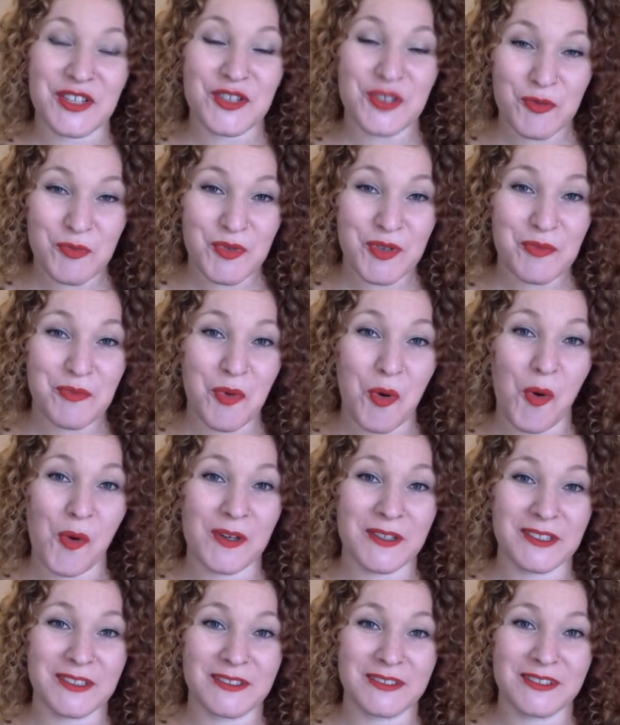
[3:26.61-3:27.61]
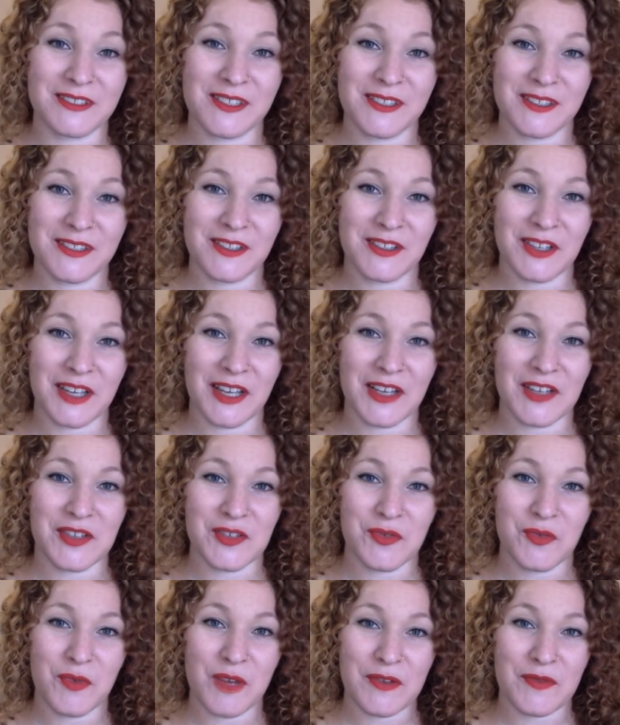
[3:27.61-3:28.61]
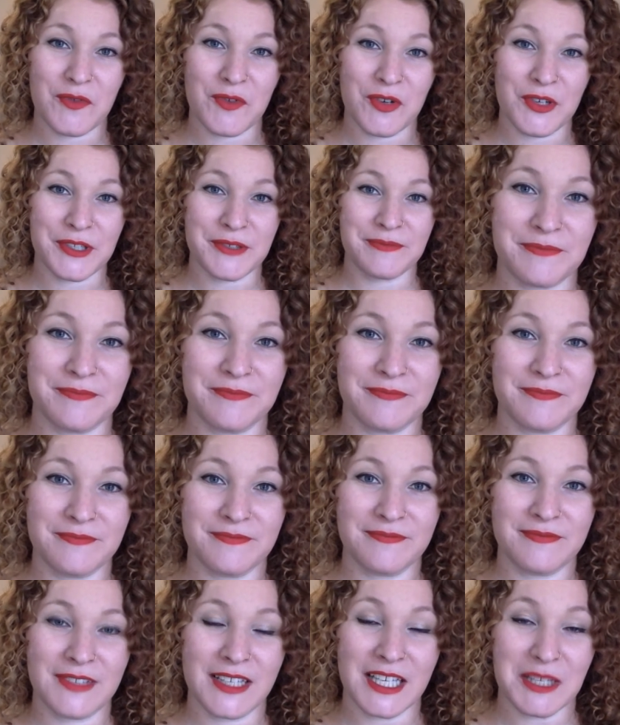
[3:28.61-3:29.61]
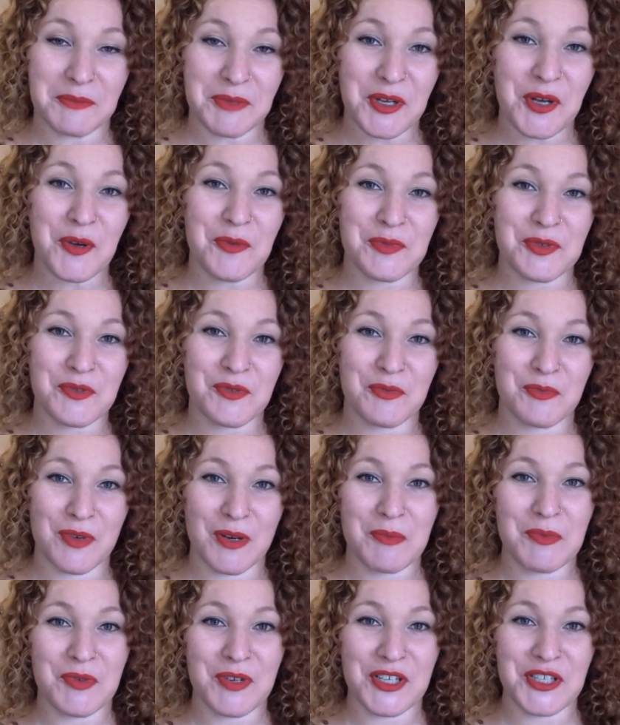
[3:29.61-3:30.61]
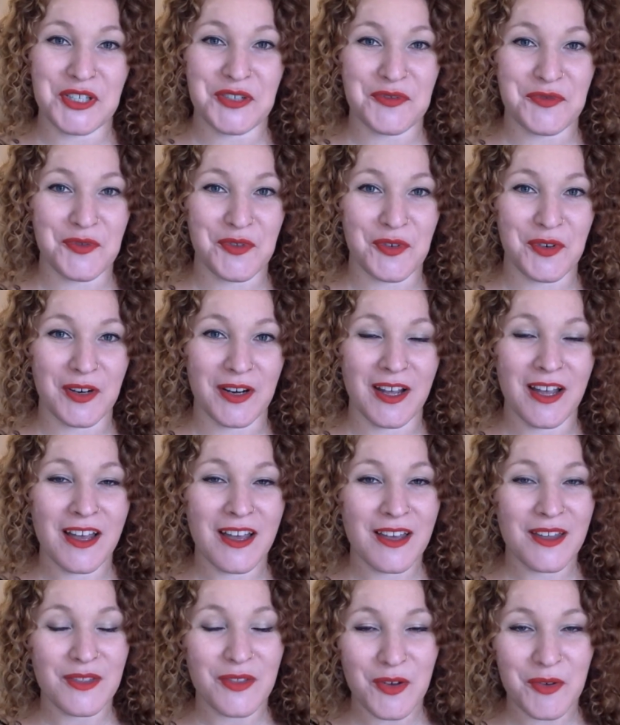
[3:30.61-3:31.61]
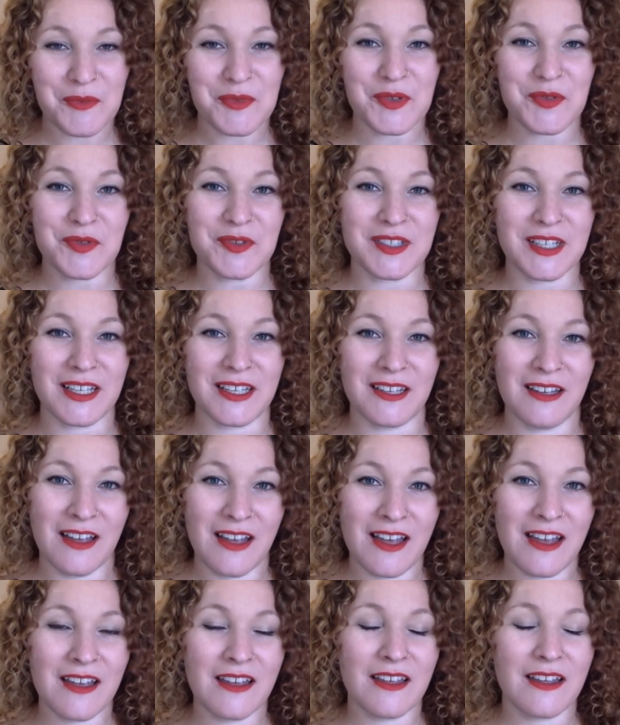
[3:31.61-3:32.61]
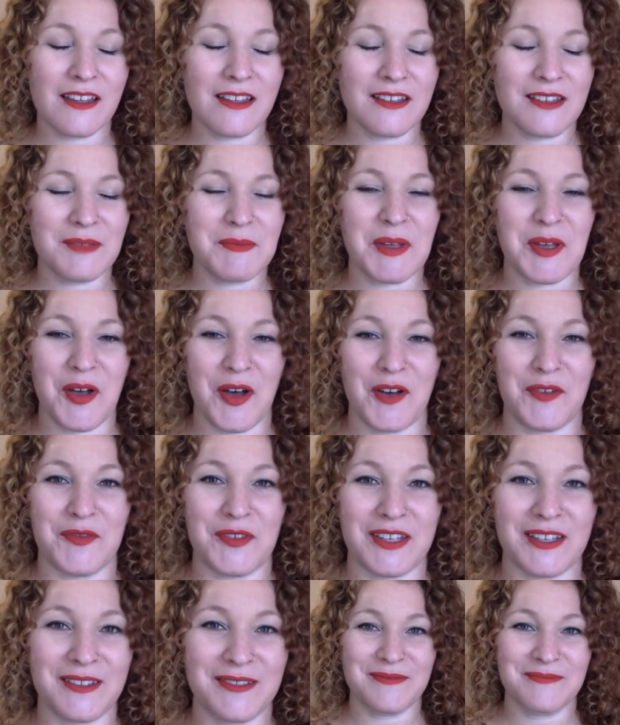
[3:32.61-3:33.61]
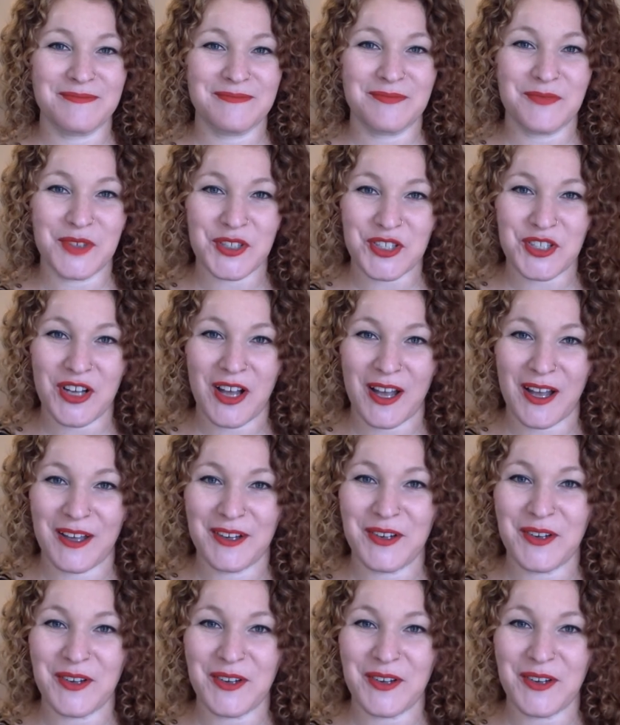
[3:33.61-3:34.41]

super important, you guys, wait for it, in my homeschool preparation for the homeschool day is my coffee, which I